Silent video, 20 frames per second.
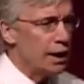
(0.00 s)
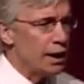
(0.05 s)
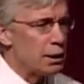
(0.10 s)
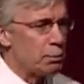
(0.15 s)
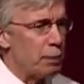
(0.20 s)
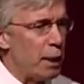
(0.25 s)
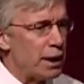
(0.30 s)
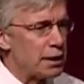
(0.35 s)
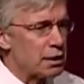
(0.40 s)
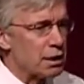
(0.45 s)
is
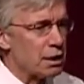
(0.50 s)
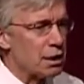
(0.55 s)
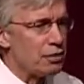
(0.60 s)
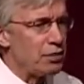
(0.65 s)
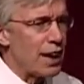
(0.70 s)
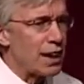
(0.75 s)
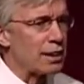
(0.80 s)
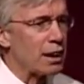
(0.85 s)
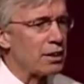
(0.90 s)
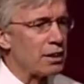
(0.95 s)
based on the
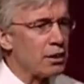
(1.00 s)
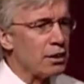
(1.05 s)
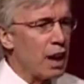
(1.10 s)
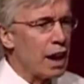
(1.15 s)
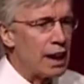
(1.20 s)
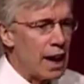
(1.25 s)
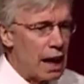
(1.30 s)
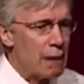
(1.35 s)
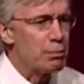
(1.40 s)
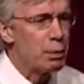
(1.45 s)
fact that they're
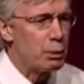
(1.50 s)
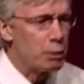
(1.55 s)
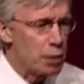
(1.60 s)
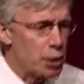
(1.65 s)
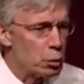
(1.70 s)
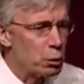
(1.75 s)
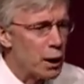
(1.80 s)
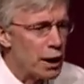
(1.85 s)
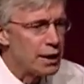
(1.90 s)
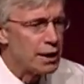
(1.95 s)
not happy with
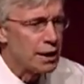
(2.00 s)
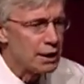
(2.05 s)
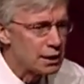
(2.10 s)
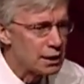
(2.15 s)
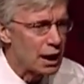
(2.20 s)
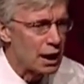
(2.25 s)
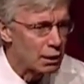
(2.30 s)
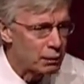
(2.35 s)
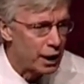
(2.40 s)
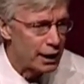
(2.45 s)
the way
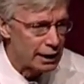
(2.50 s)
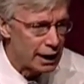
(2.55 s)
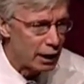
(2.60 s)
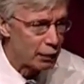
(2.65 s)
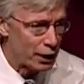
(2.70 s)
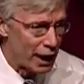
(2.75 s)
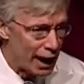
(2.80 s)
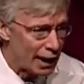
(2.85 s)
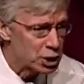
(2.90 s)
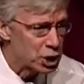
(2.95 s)
things are right
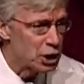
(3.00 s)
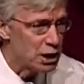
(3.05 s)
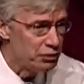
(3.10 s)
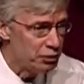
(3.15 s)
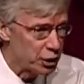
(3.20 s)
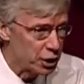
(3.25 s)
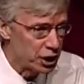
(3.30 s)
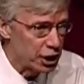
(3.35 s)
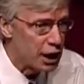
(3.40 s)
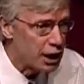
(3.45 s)
now. And actually,
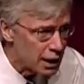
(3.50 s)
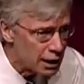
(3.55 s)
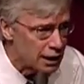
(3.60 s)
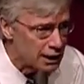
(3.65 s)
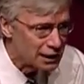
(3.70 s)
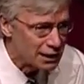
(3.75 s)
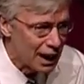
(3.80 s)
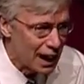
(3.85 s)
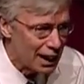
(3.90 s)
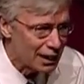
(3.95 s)
if you could
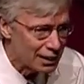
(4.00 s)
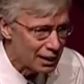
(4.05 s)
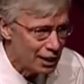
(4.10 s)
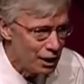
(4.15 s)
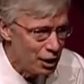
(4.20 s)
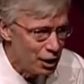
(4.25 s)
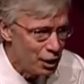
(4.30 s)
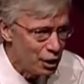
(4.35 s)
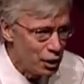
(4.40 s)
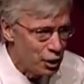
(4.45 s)
harness that,
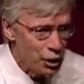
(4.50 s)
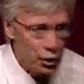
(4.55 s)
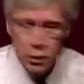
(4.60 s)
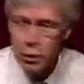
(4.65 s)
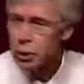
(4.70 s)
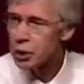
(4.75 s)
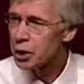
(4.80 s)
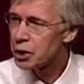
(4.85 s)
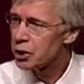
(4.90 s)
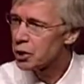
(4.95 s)

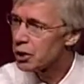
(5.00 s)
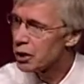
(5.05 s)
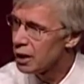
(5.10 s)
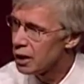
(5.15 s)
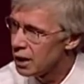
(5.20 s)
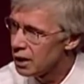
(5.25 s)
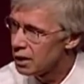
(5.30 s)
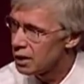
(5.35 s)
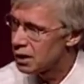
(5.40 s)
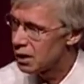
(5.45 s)
you could turn
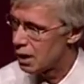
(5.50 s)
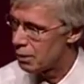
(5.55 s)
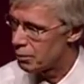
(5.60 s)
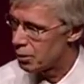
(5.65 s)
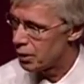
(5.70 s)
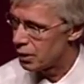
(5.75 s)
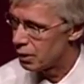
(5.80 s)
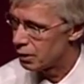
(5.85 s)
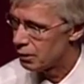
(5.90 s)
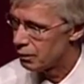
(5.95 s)
it into
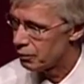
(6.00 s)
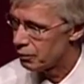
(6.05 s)
something.